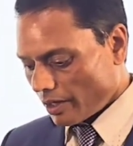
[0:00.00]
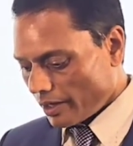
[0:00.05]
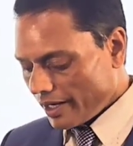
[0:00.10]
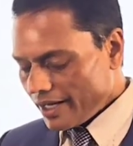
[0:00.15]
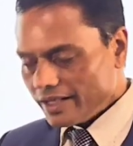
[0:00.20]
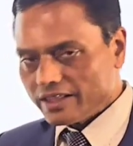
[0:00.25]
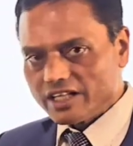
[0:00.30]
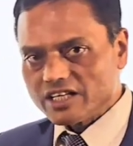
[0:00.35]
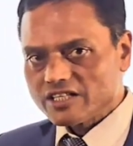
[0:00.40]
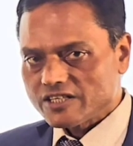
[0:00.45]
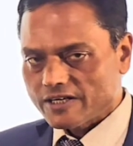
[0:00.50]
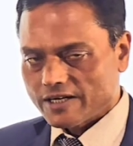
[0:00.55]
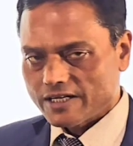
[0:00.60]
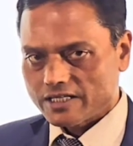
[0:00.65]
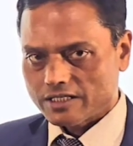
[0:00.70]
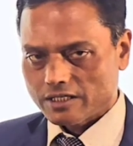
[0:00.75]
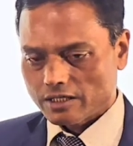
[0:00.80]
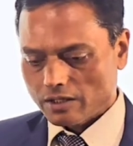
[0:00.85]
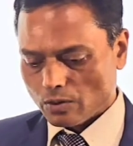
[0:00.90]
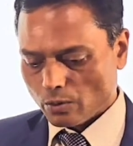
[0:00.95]
In this
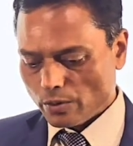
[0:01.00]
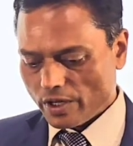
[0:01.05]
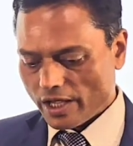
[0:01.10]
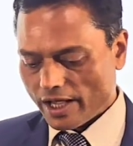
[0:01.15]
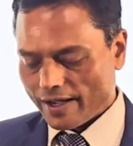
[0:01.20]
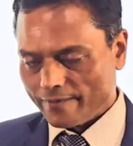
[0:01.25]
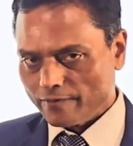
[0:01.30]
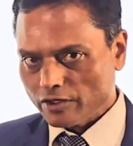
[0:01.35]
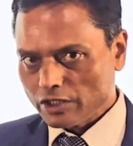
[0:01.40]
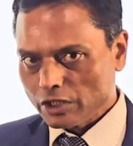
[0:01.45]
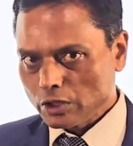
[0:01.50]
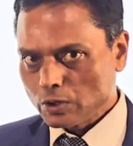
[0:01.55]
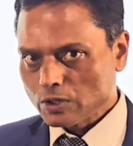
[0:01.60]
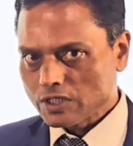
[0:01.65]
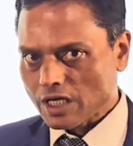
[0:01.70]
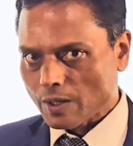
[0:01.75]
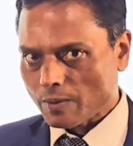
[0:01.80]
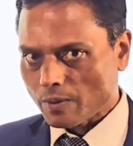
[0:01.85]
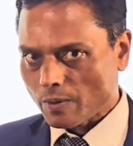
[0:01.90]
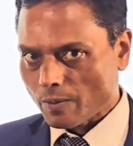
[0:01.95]
relation, we have to use
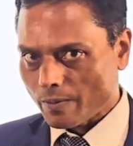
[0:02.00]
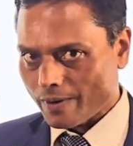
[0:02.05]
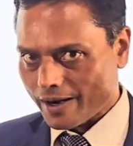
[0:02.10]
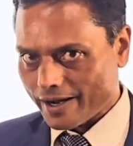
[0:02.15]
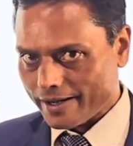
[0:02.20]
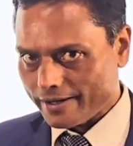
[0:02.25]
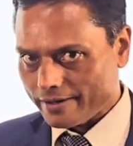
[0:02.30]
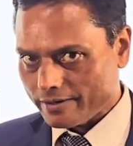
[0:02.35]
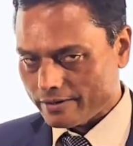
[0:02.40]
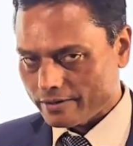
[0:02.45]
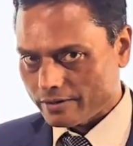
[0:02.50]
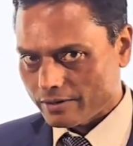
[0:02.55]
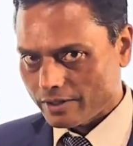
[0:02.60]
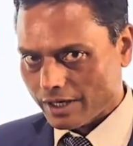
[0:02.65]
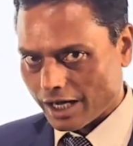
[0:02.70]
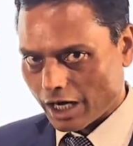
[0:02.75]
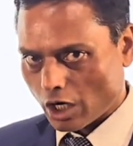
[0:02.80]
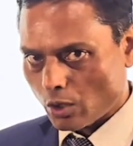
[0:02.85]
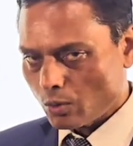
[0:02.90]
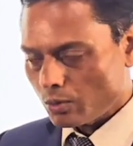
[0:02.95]
our mind.
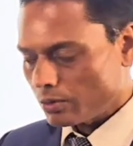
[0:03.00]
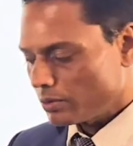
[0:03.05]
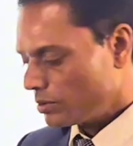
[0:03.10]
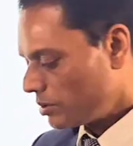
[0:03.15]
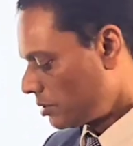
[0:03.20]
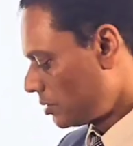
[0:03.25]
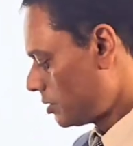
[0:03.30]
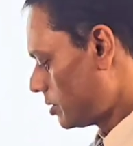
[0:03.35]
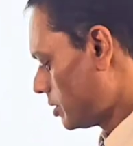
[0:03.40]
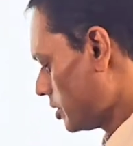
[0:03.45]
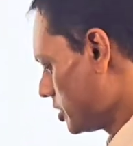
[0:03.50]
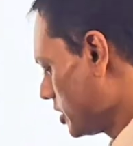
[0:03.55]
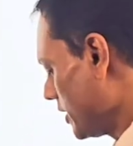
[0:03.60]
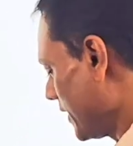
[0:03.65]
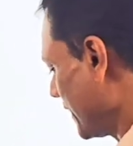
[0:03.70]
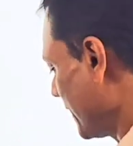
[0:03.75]
How? See